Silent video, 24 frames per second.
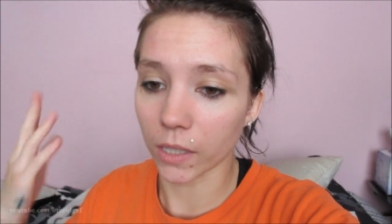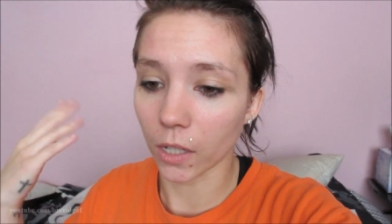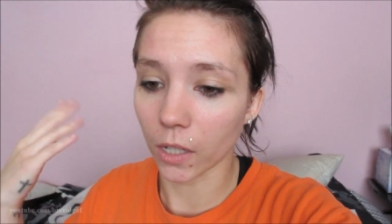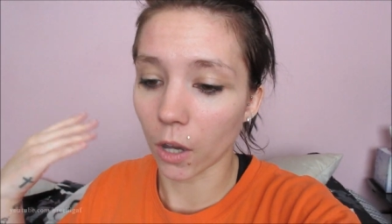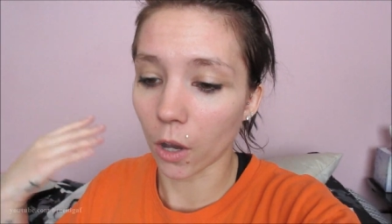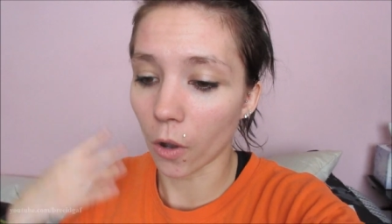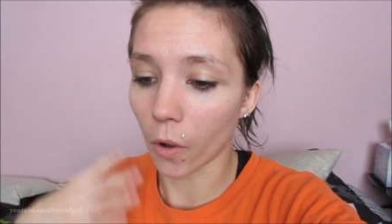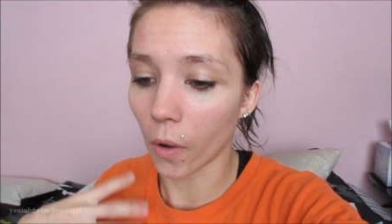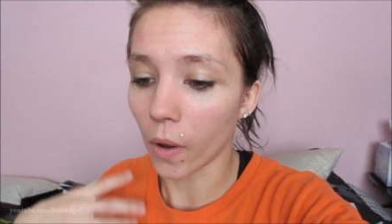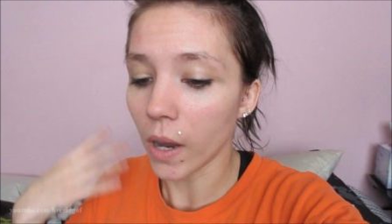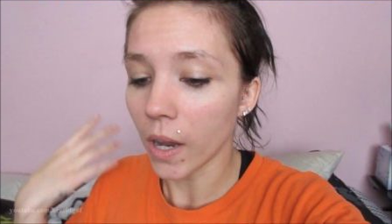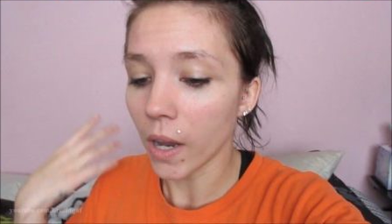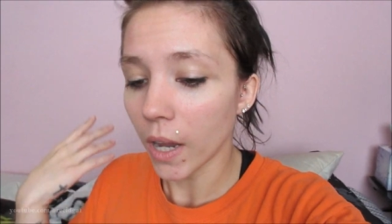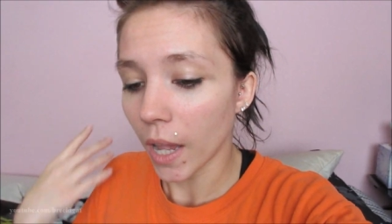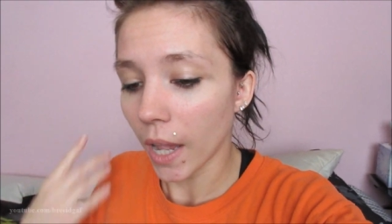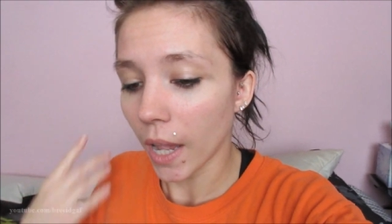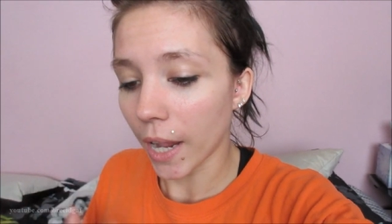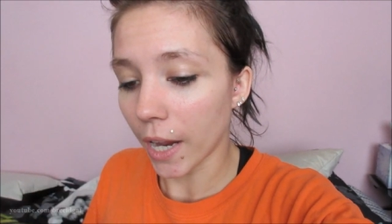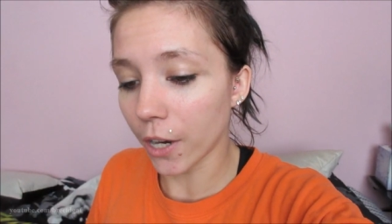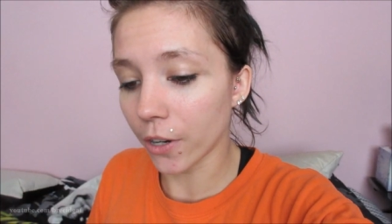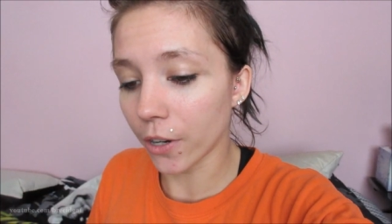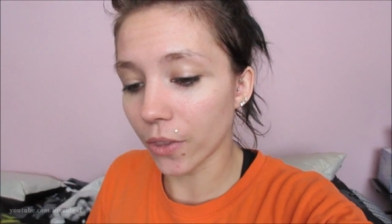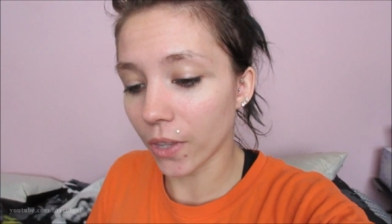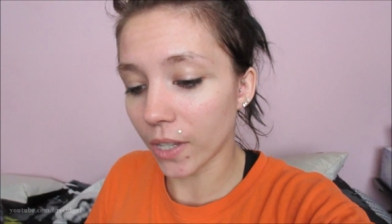So
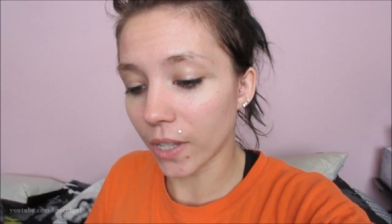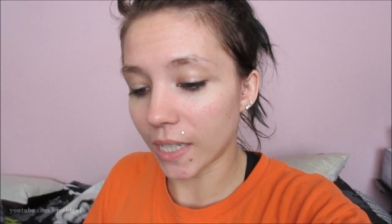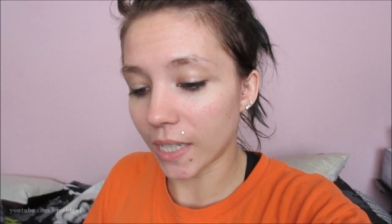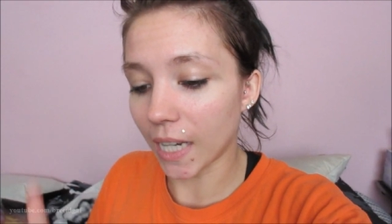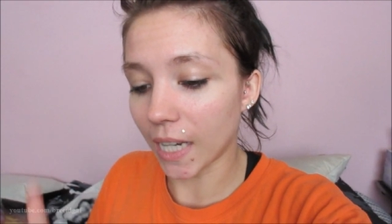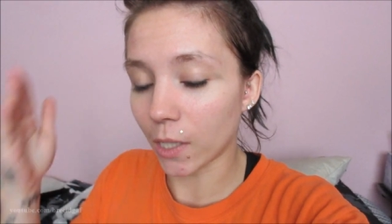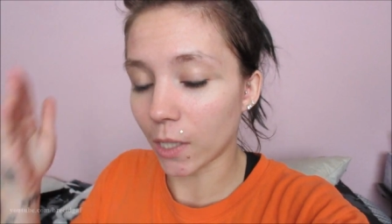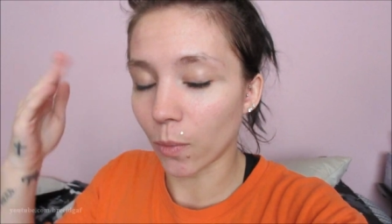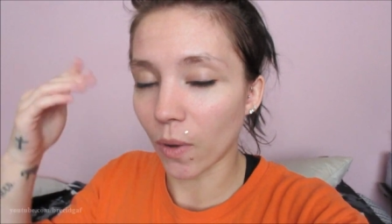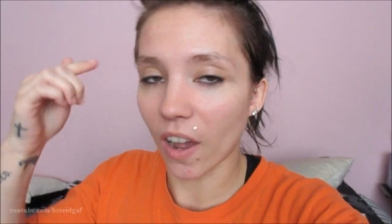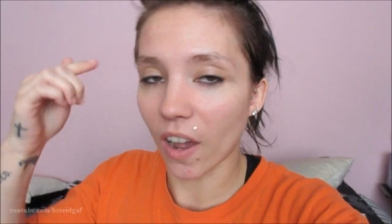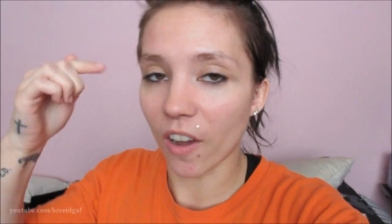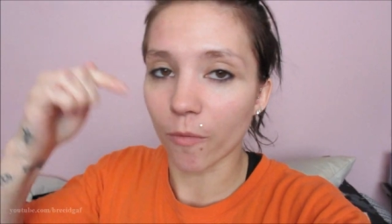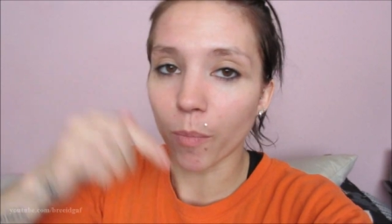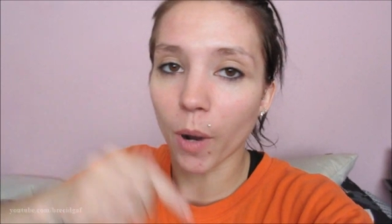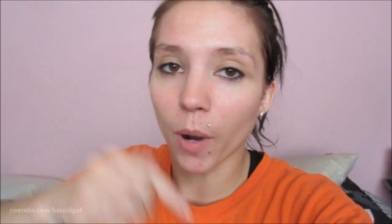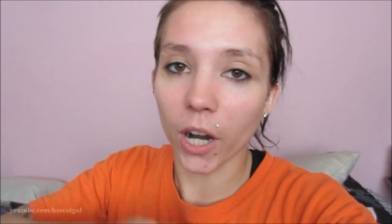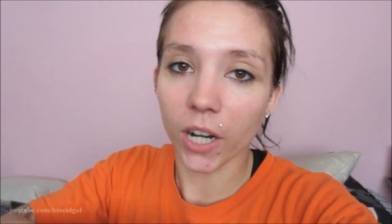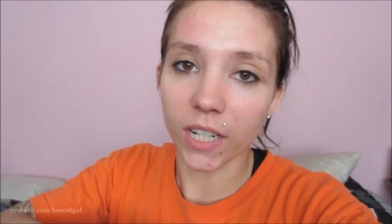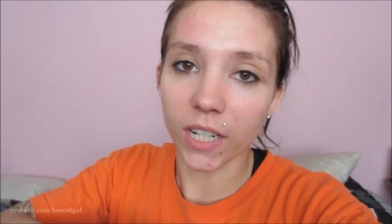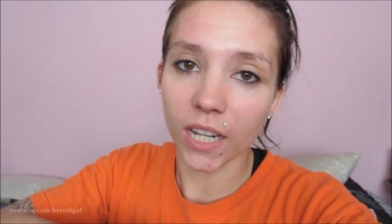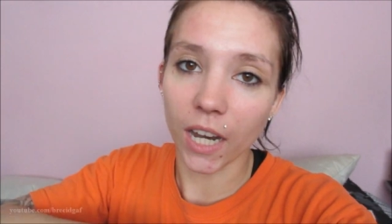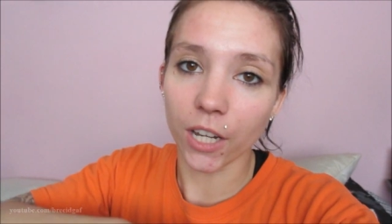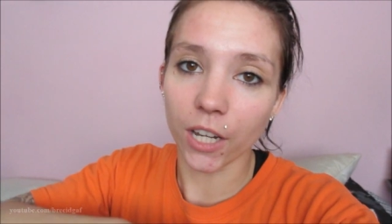here in the States we have
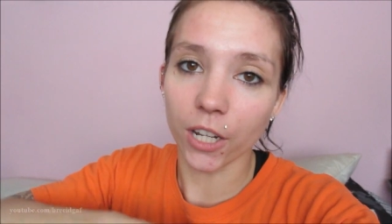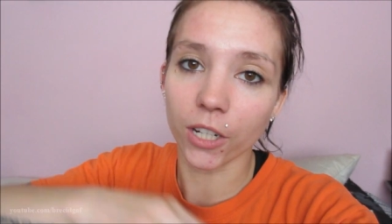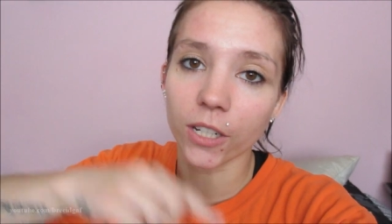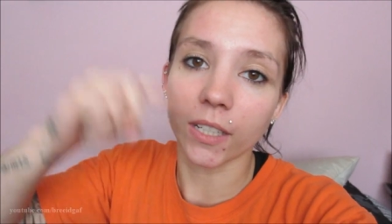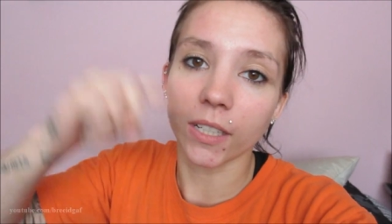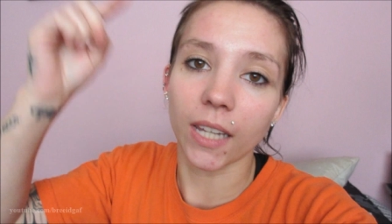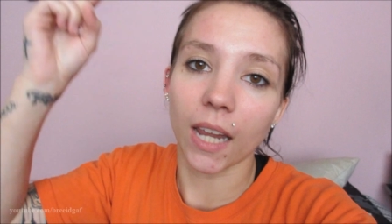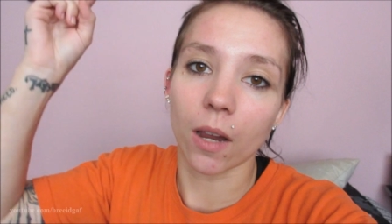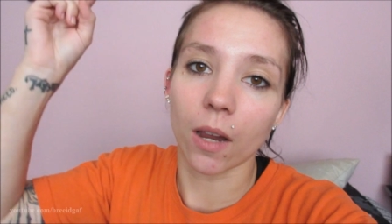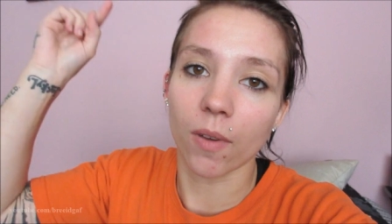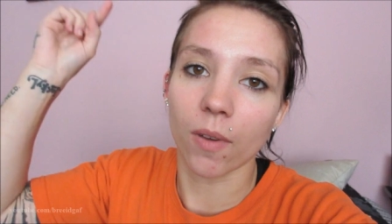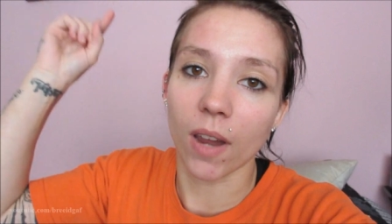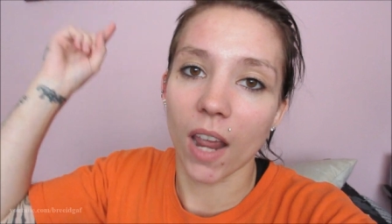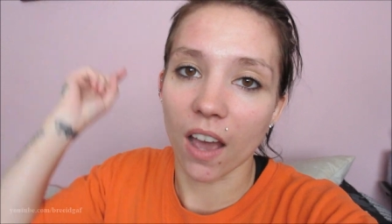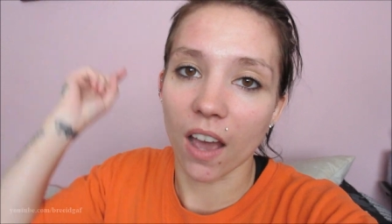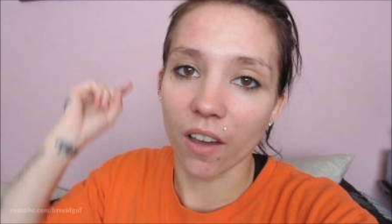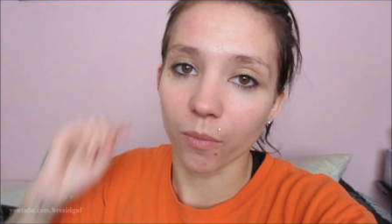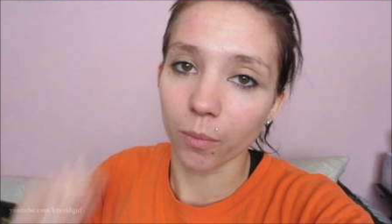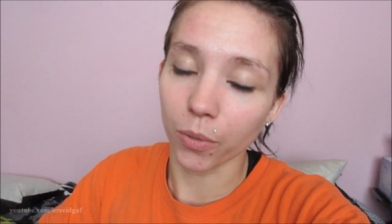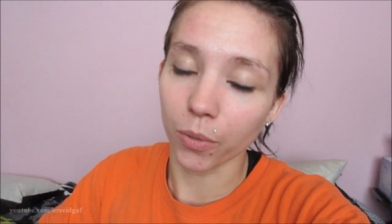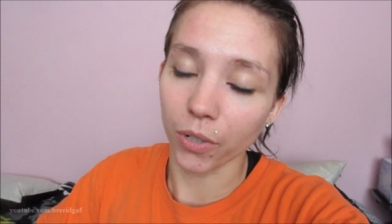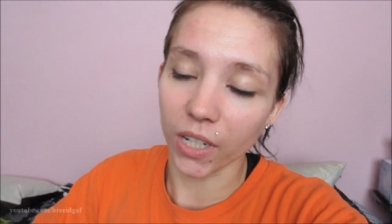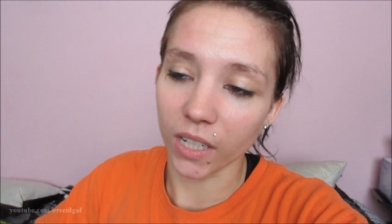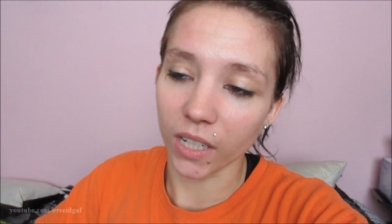bartenders and we
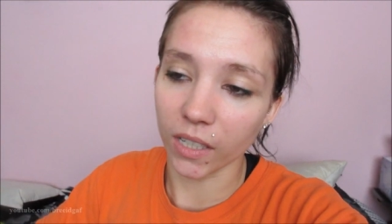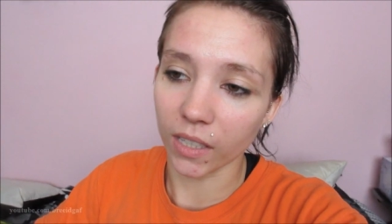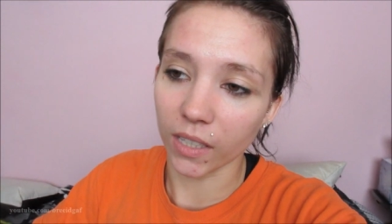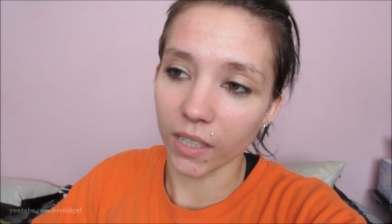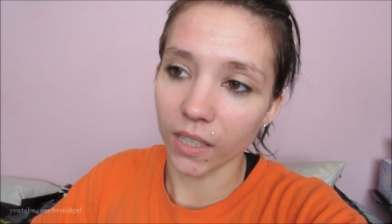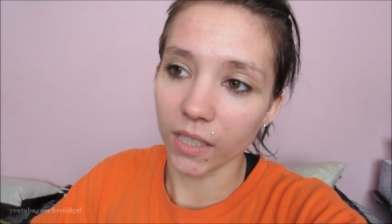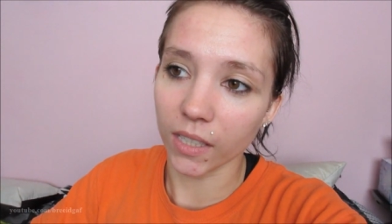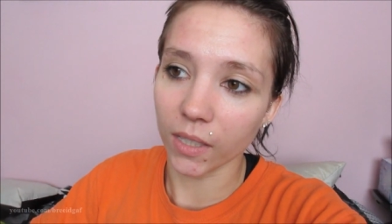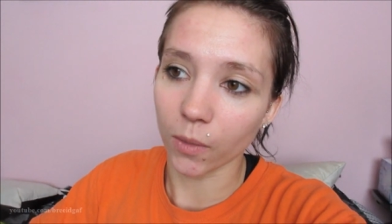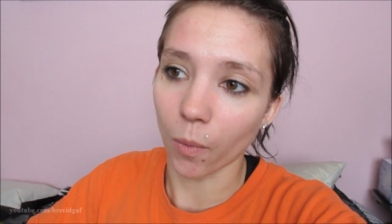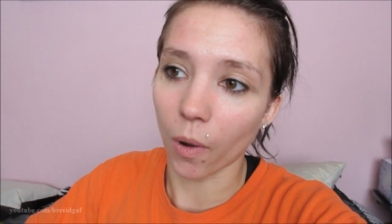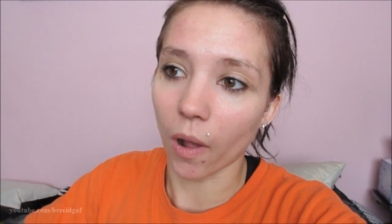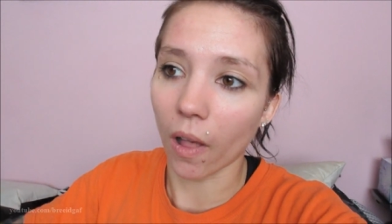have baristas.